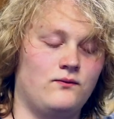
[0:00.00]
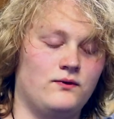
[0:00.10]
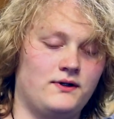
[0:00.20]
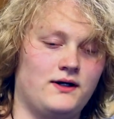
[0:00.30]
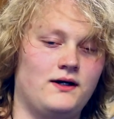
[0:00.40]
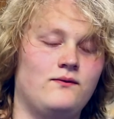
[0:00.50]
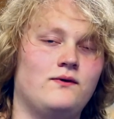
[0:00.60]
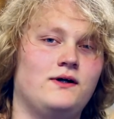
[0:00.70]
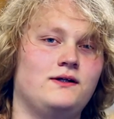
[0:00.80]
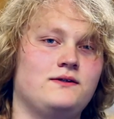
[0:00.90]
Would I
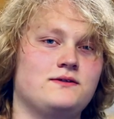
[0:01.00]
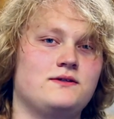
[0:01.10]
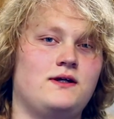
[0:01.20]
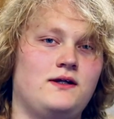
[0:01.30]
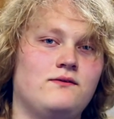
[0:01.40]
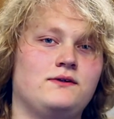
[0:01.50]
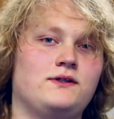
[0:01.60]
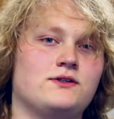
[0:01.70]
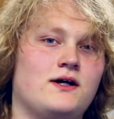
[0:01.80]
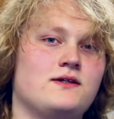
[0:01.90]
want anyone to
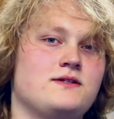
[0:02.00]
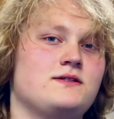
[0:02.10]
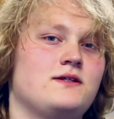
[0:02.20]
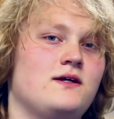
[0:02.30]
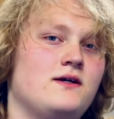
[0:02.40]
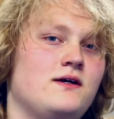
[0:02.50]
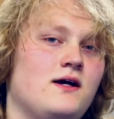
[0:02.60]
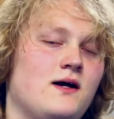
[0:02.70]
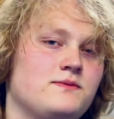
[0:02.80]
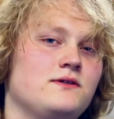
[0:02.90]
try this?
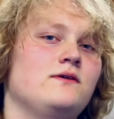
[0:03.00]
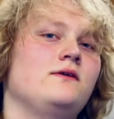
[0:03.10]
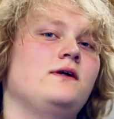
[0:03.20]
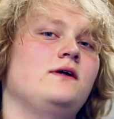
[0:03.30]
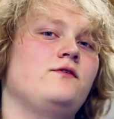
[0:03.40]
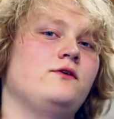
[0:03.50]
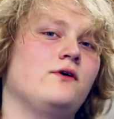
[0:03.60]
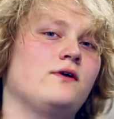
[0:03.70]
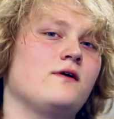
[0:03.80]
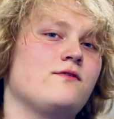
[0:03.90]
Absolutely, if you
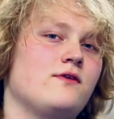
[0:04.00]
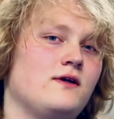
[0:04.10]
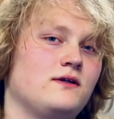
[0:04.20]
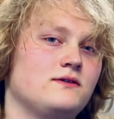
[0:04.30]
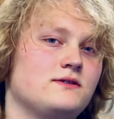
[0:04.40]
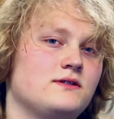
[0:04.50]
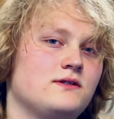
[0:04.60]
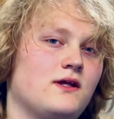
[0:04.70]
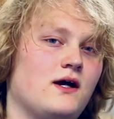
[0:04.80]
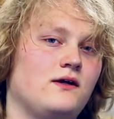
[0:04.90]
don't have things
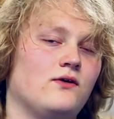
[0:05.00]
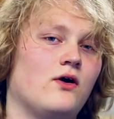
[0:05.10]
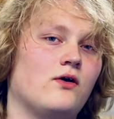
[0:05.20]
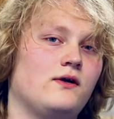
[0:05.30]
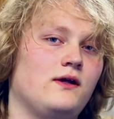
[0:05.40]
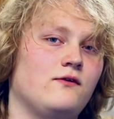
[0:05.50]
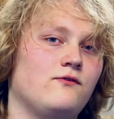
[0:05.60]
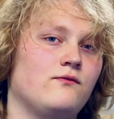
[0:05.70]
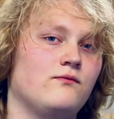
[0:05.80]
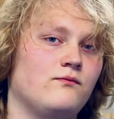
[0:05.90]
that you're already
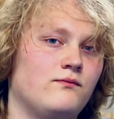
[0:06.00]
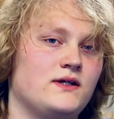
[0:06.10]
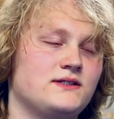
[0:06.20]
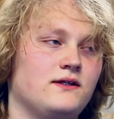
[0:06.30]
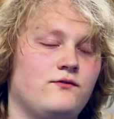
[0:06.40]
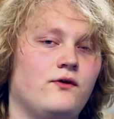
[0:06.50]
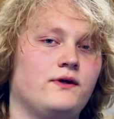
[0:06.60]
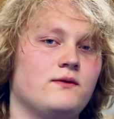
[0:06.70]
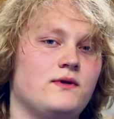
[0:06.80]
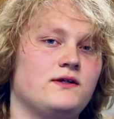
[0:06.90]
basically fully
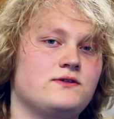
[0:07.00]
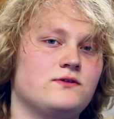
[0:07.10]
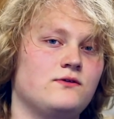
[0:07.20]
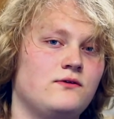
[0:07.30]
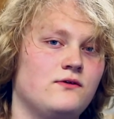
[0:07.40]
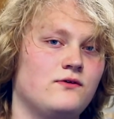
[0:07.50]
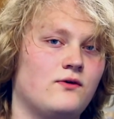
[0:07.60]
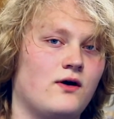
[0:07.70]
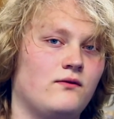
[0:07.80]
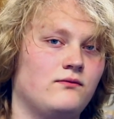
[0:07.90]
committed to
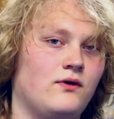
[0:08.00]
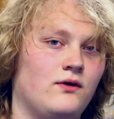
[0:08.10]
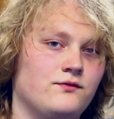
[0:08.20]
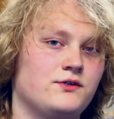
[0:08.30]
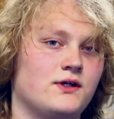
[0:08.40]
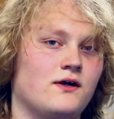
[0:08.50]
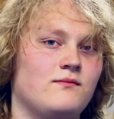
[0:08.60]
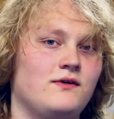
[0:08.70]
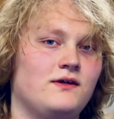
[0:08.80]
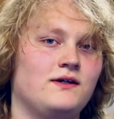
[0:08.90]
throughout all of your
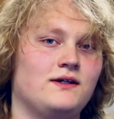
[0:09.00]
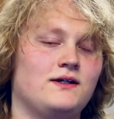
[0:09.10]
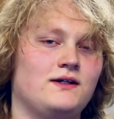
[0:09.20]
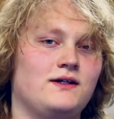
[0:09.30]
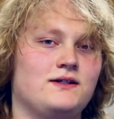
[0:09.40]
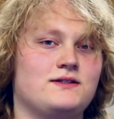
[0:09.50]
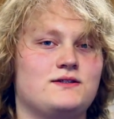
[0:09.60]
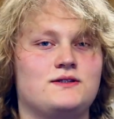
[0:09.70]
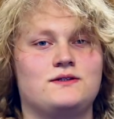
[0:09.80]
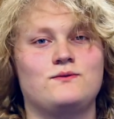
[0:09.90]
time.
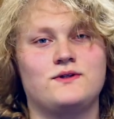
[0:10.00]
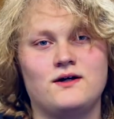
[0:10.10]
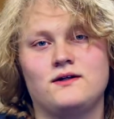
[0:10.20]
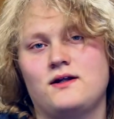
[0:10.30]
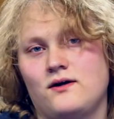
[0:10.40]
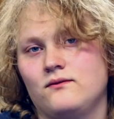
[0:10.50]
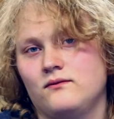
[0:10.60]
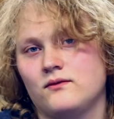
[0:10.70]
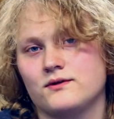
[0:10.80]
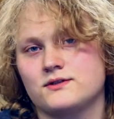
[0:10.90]
It's without a
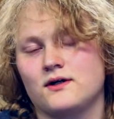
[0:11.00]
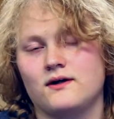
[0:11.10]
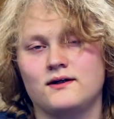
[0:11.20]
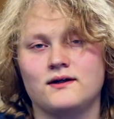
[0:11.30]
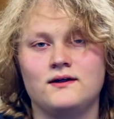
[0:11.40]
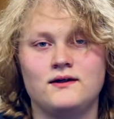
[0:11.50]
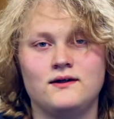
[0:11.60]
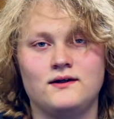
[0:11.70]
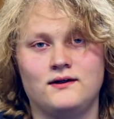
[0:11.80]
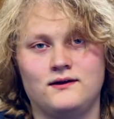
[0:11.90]
doubt worth trying,
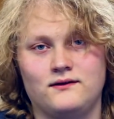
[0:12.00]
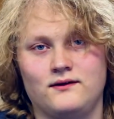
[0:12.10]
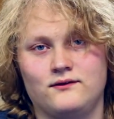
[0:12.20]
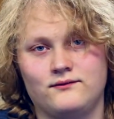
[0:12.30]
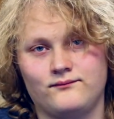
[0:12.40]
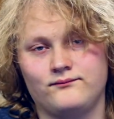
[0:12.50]
though.